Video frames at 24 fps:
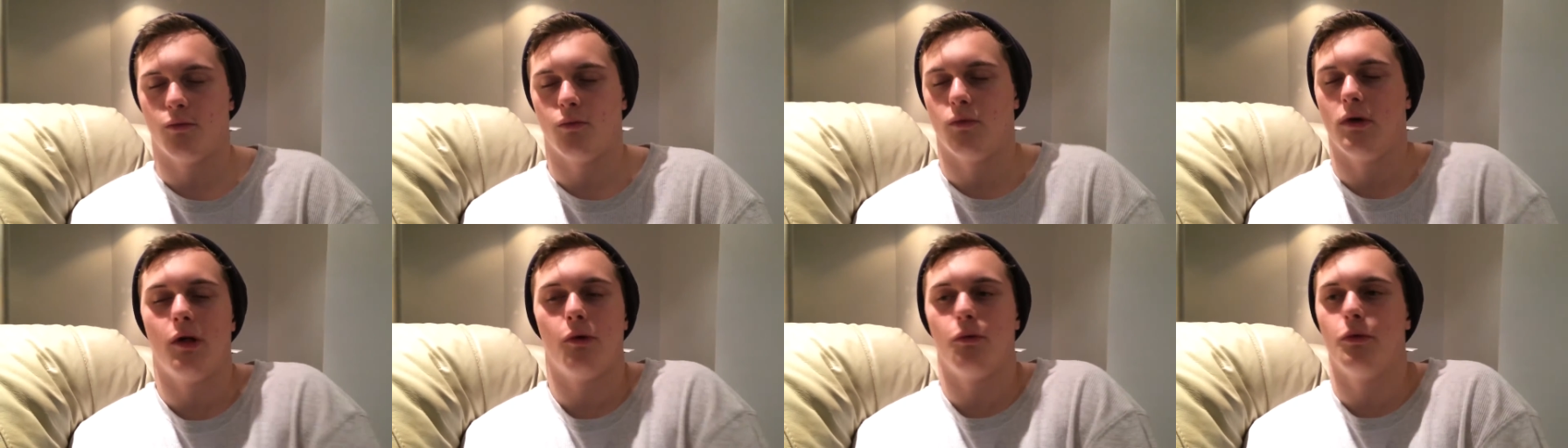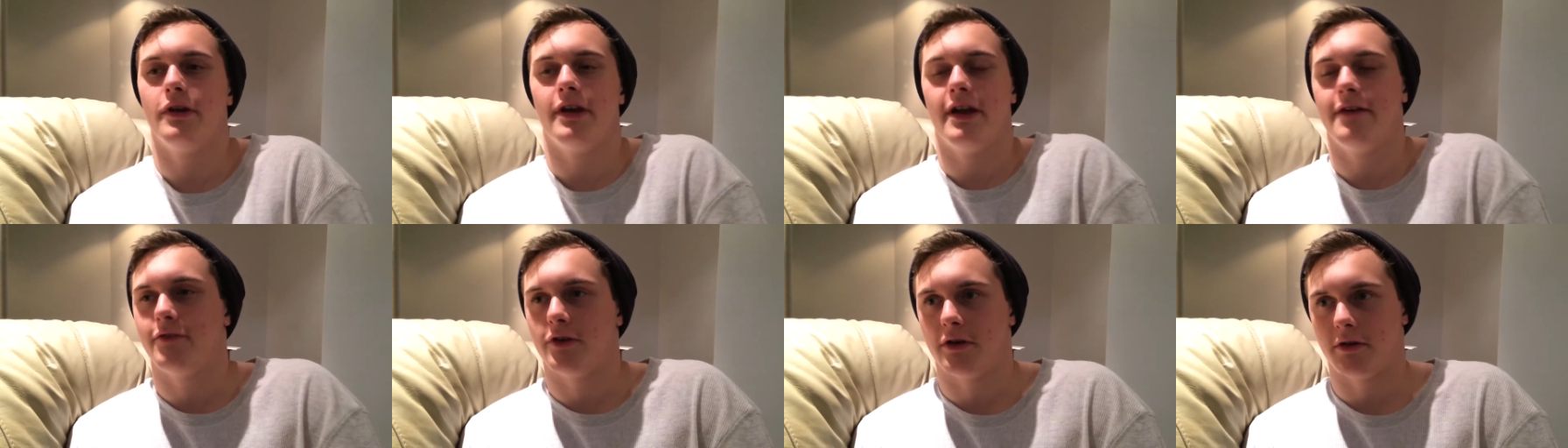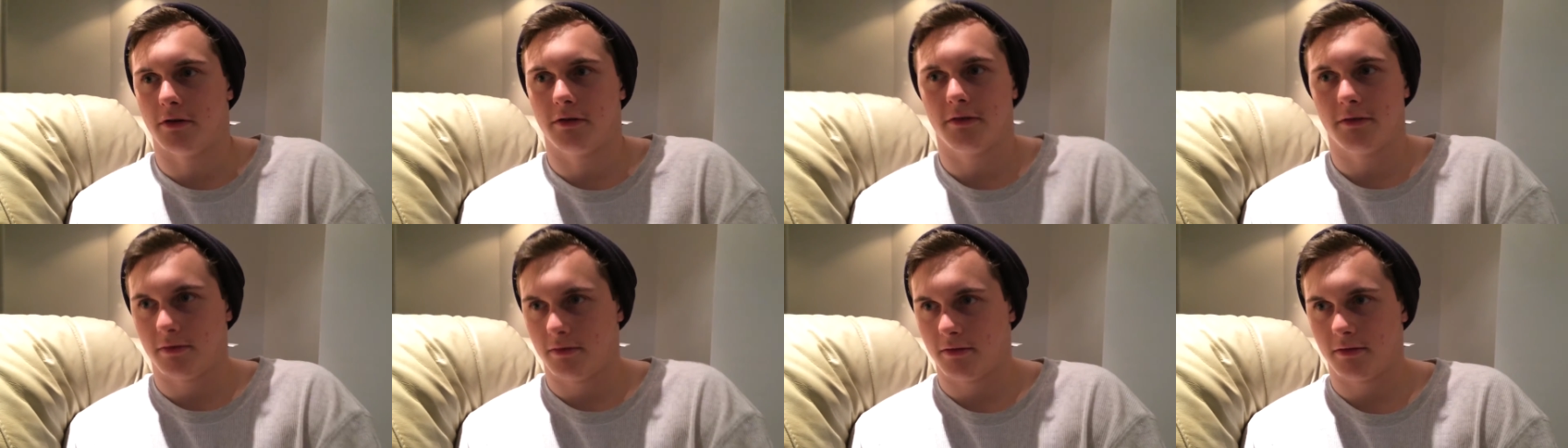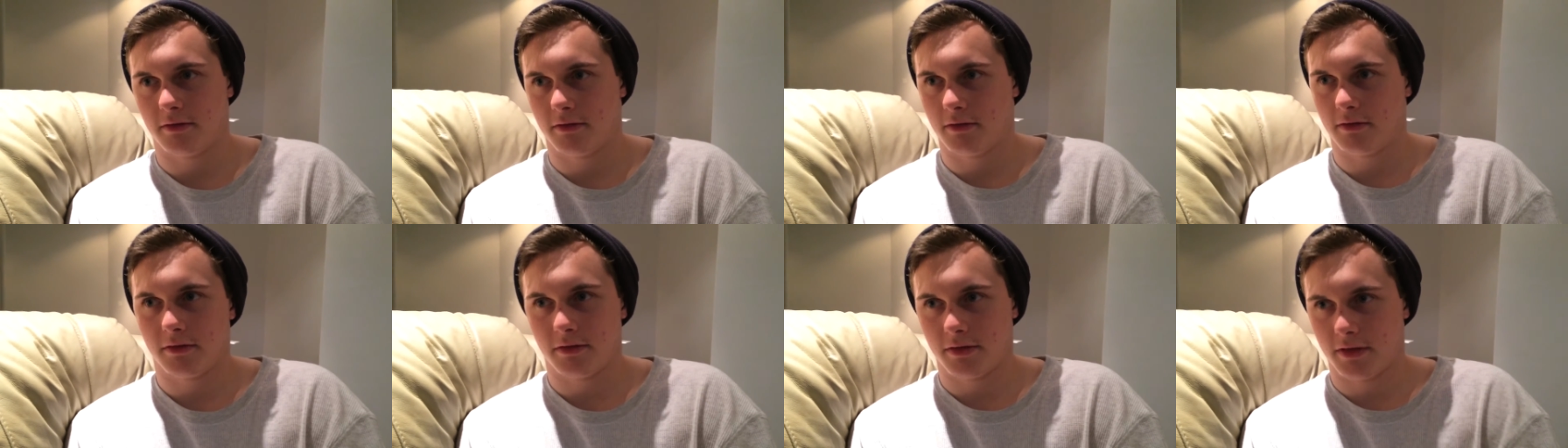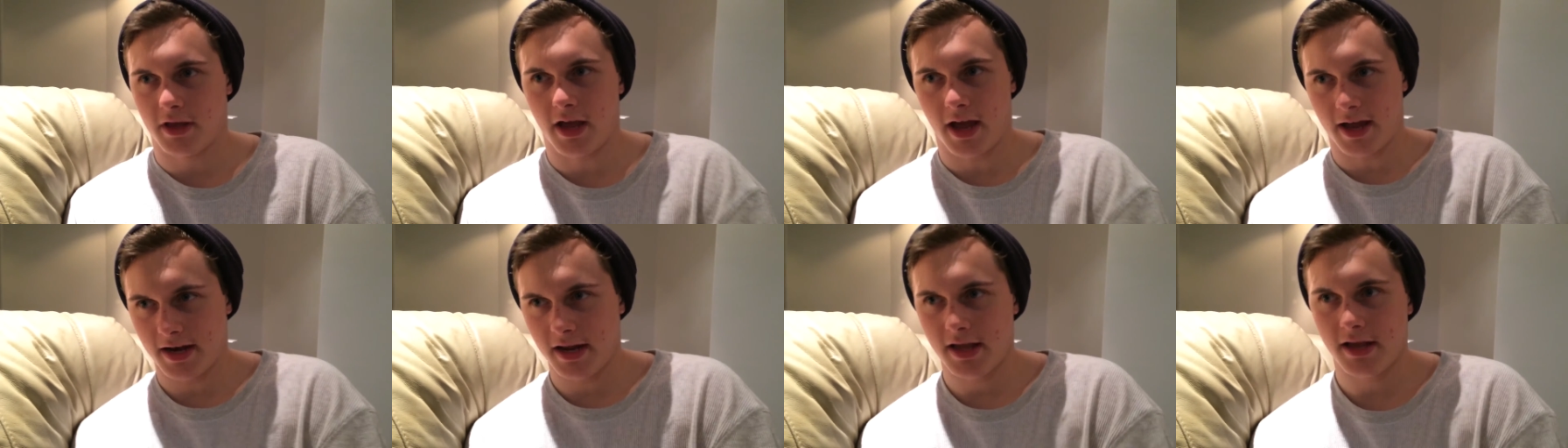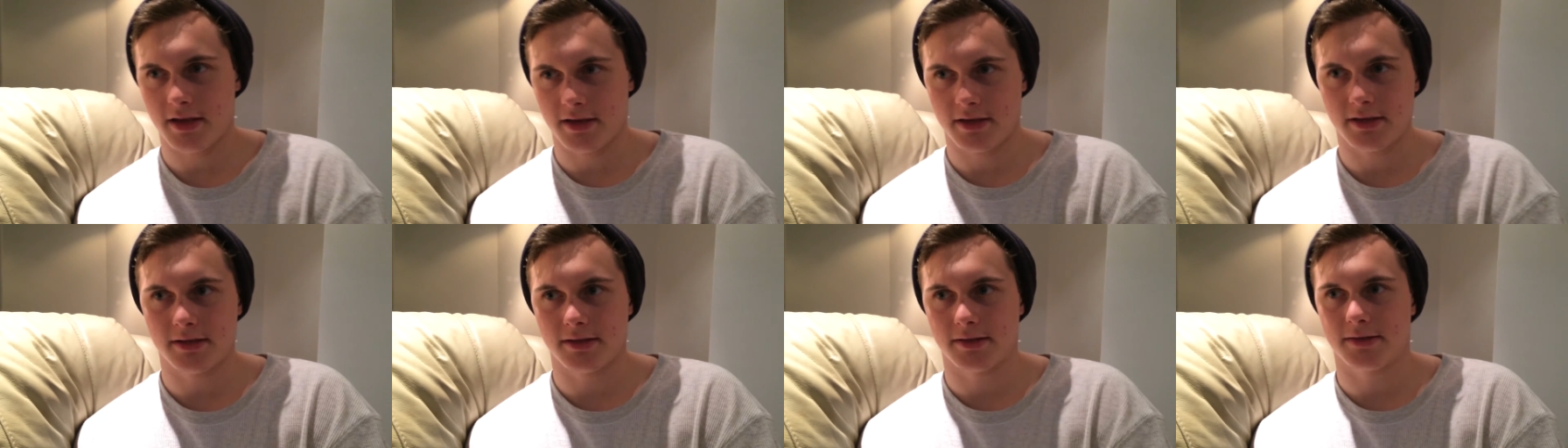Well, whatever. The idea
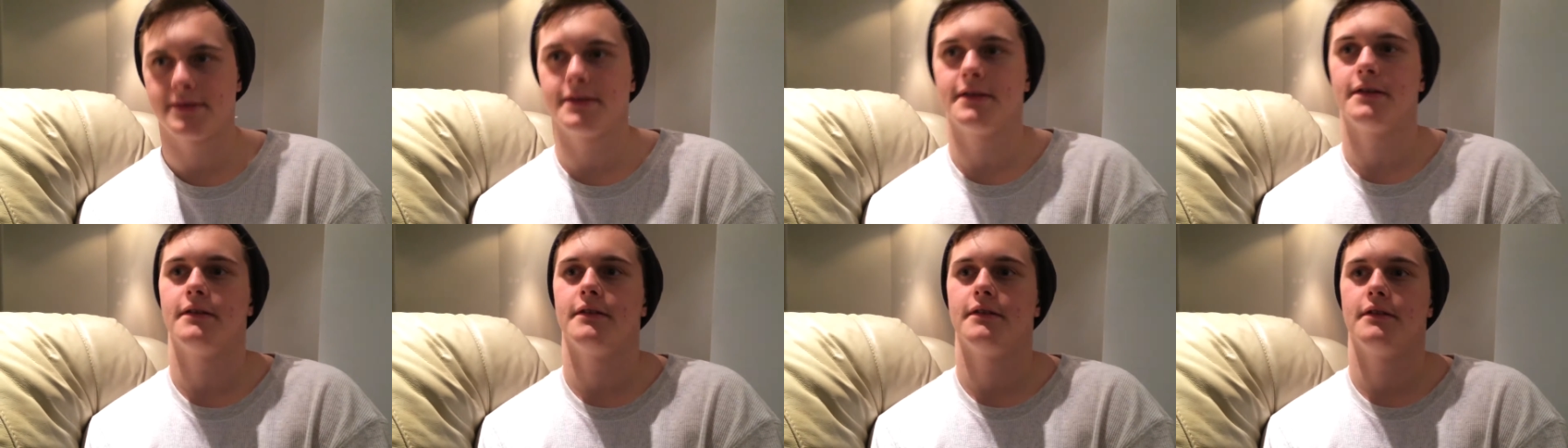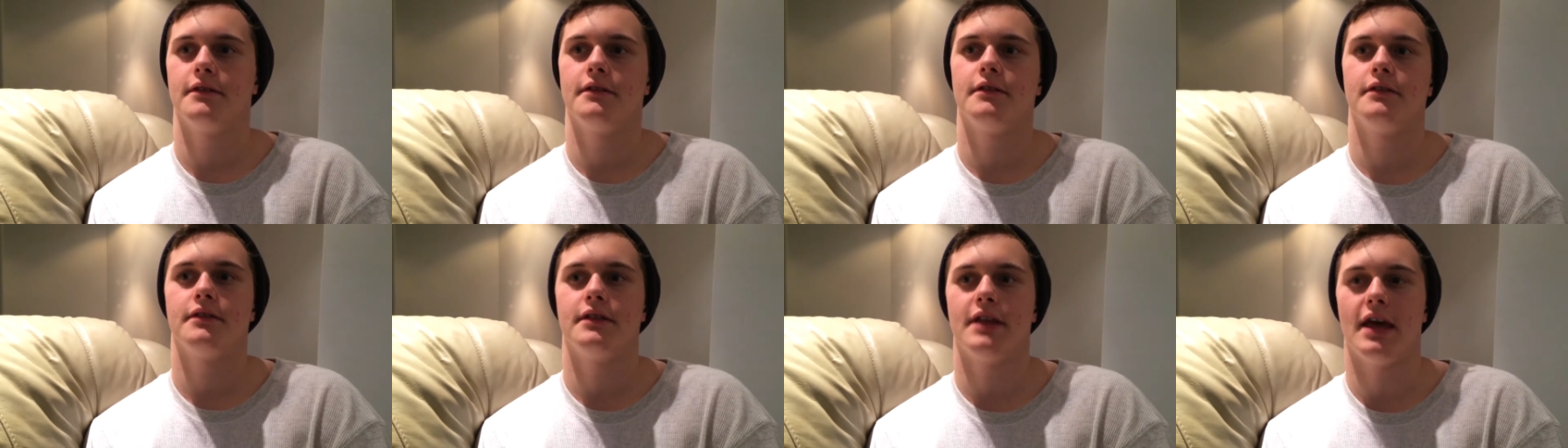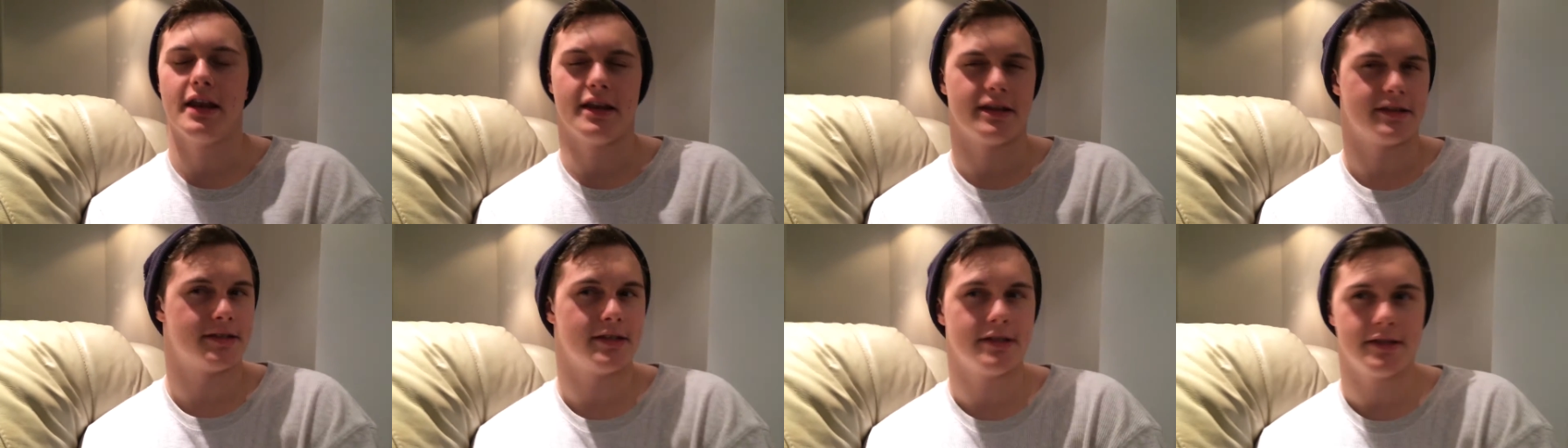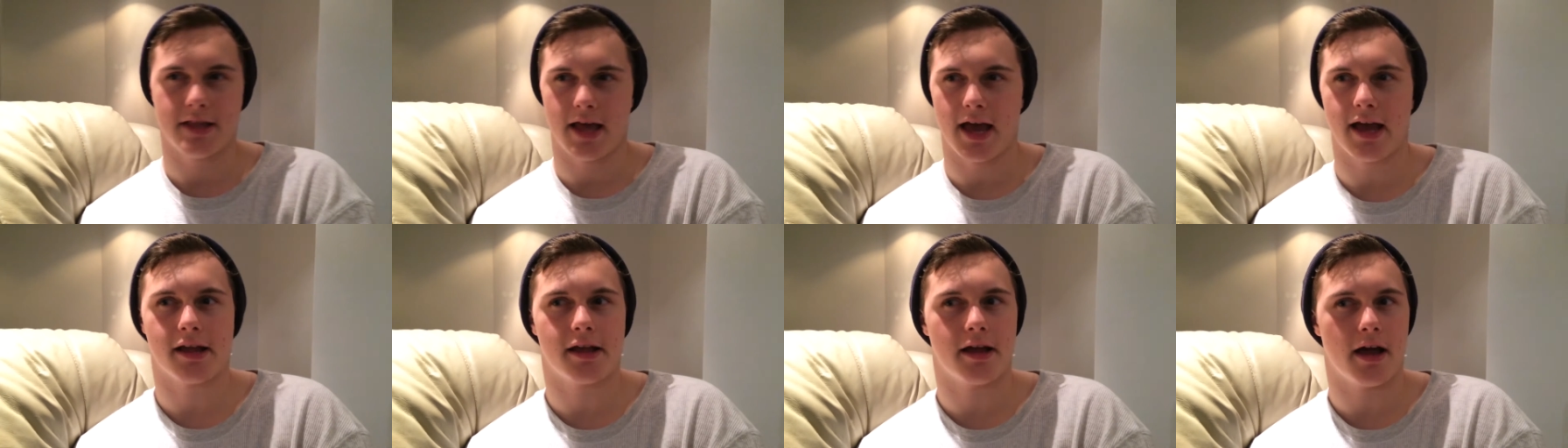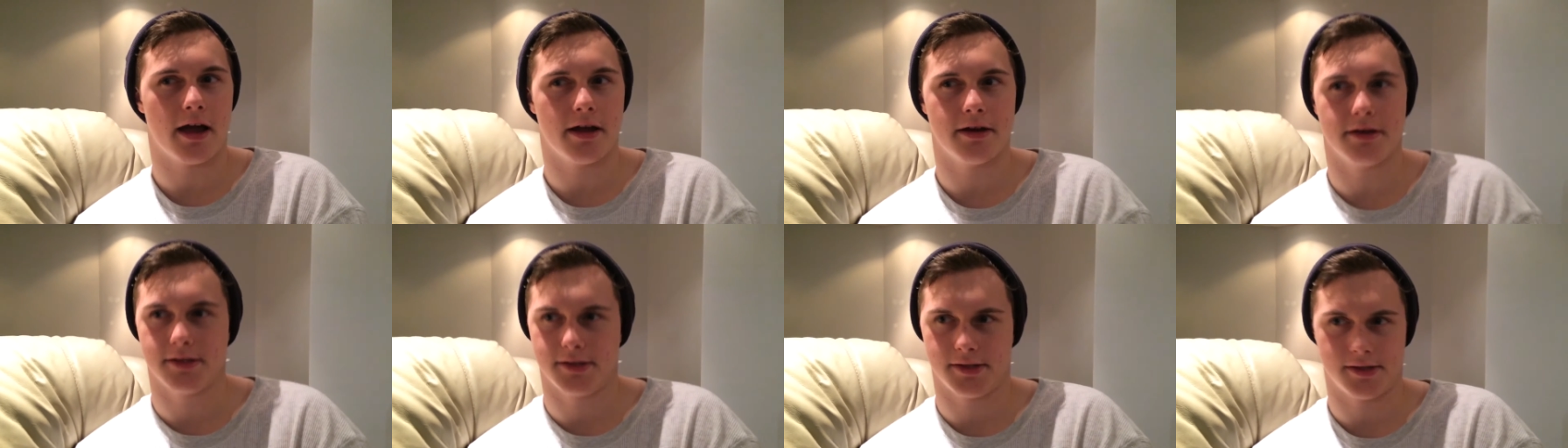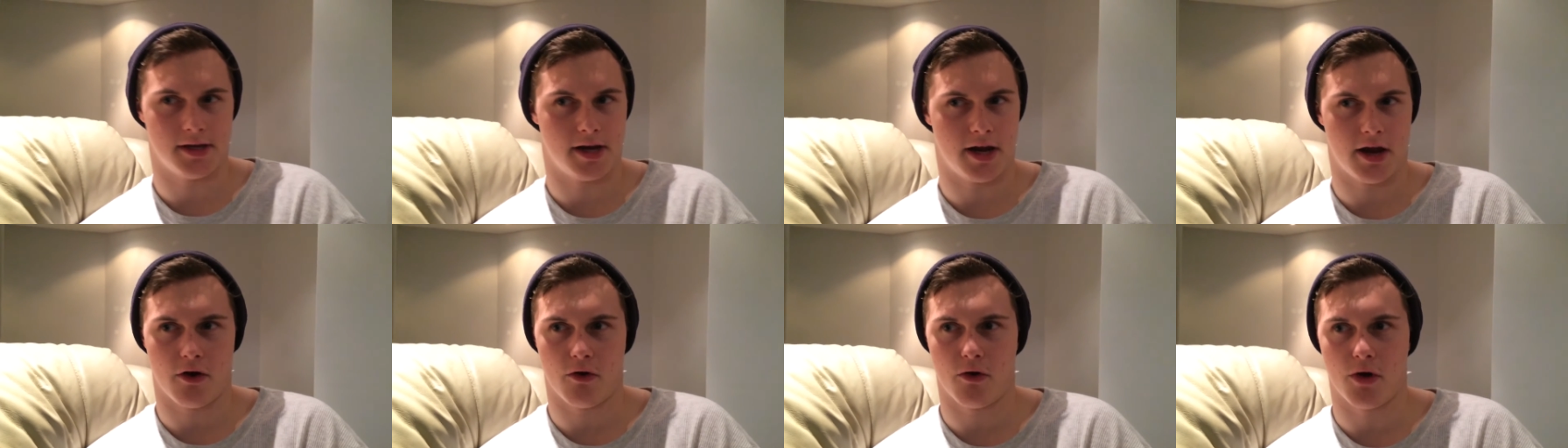is that it's in that kind of
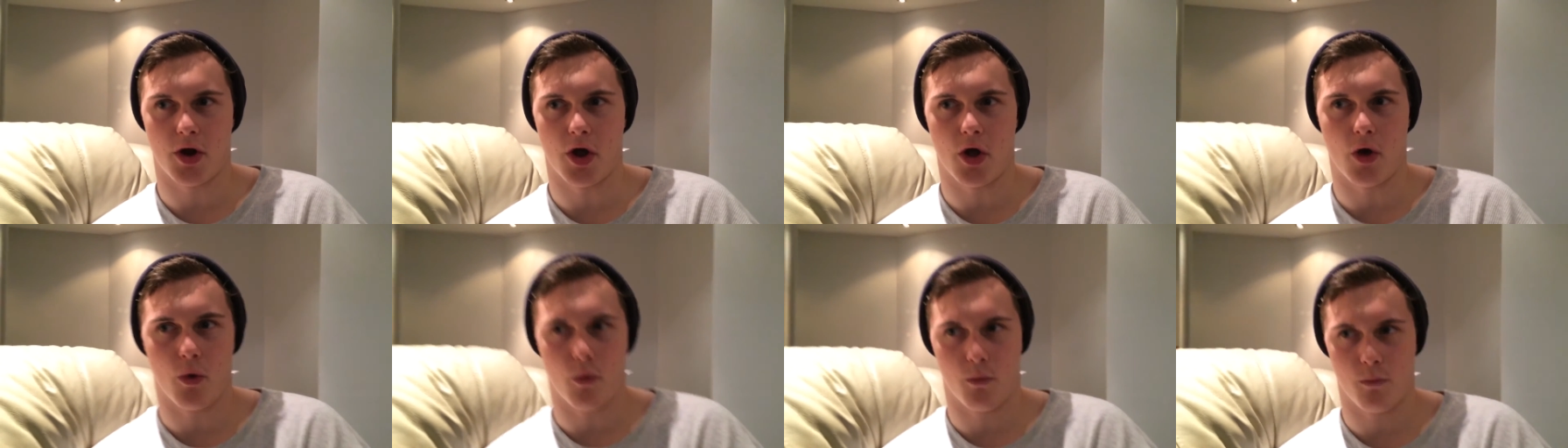scenario.